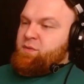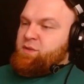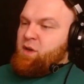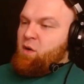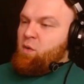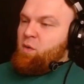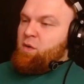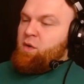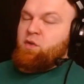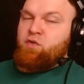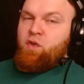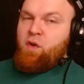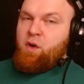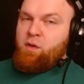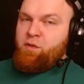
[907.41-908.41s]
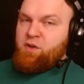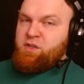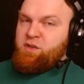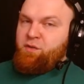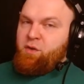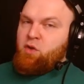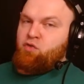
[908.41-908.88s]
So your troll, first
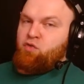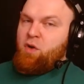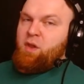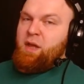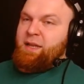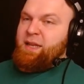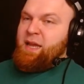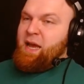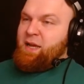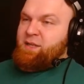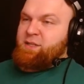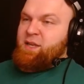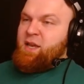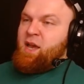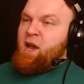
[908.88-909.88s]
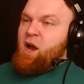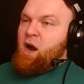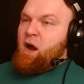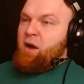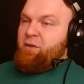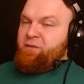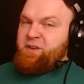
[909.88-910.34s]
of all, your troll attacks
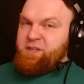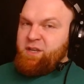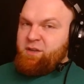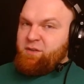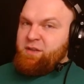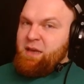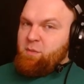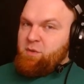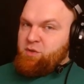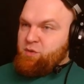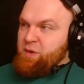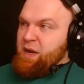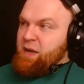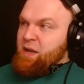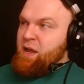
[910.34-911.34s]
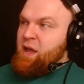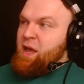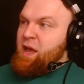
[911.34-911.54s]
are physical damage, right?